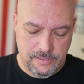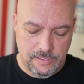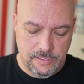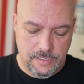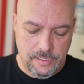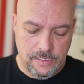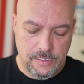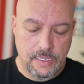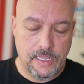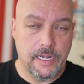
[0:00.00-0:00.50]

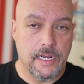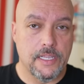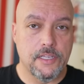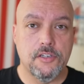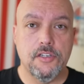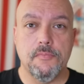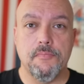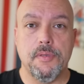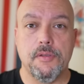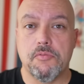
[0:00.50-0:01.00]
Uh, and I
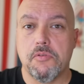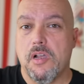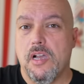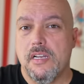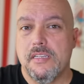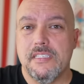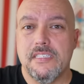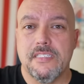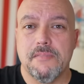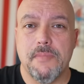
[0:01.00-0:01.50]
could be
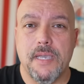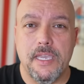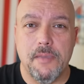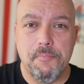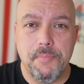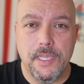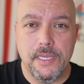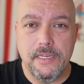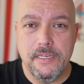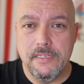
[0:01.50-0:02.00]
wrong. This is my
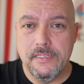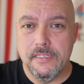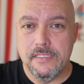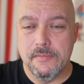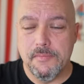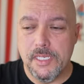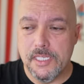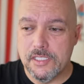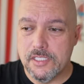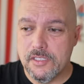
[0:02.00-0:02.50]
opinion.
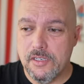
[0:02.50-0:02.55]
Doesn't mean it's